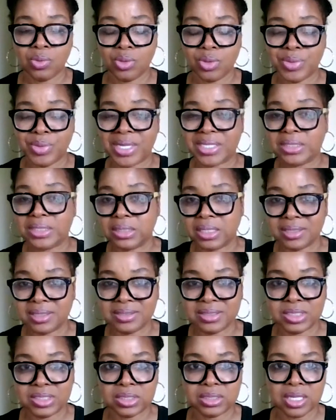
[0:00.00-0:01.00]
when my
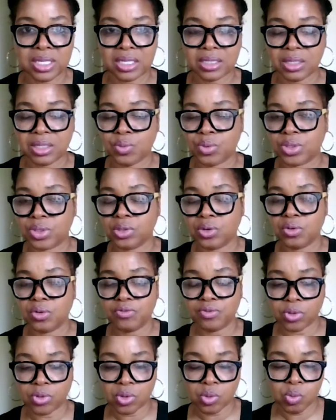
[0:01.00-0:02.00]
sons decide they want to
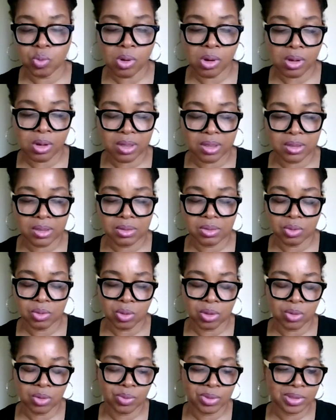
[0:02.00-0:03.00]
go for a walk,
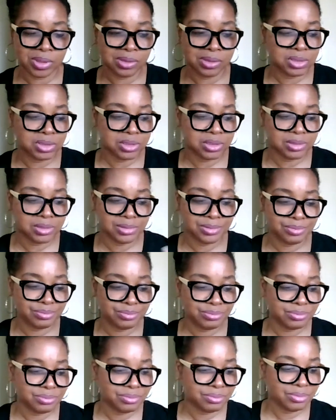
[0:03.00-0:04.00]
or want to just,
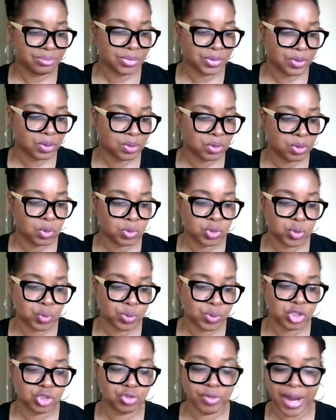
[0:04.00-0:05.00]
you know, go
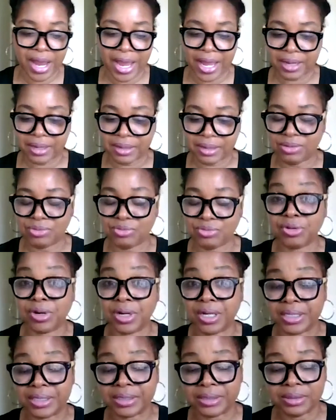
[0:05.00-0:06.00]
to a track and
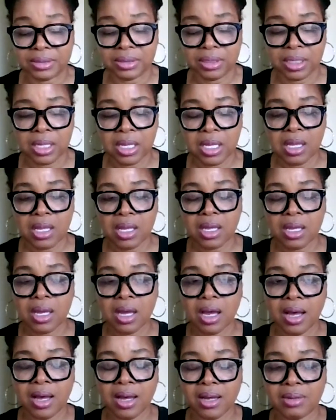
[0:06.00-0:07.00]
run.
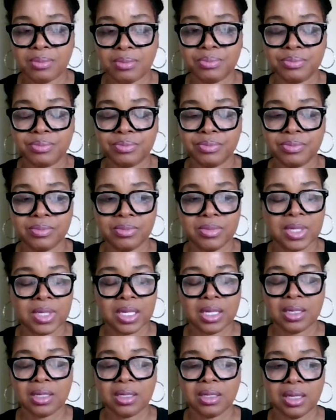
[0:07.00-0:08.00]
Um,
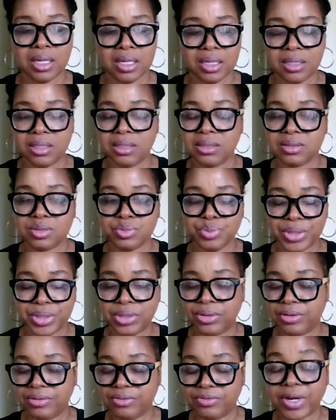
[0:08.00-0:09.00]
it has
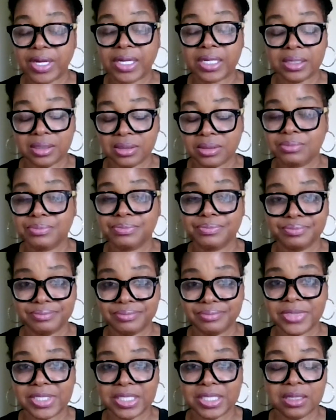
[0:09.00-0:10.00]
been nerve wracking
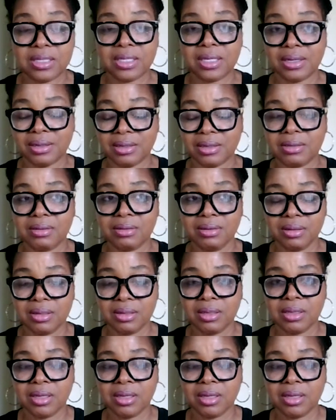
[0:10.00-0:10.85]
to think,